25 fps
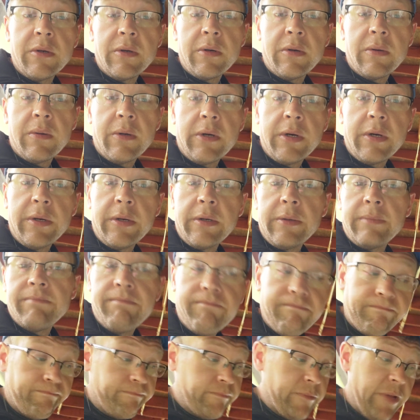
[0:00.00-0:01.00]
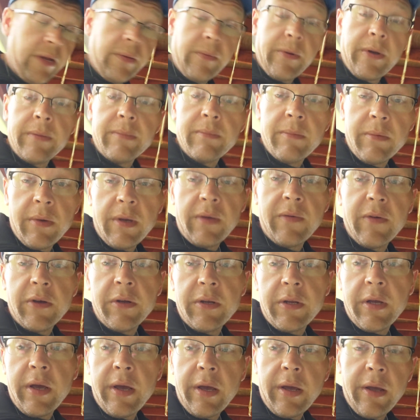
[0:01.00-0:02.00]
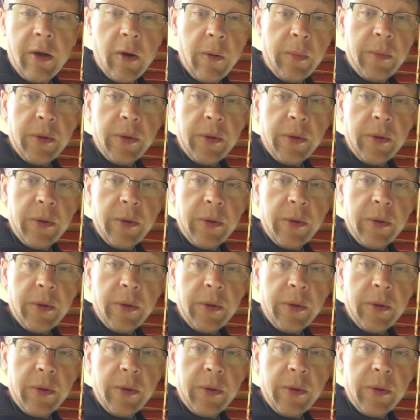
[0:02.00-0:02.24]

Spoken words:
So anyway, have a good day.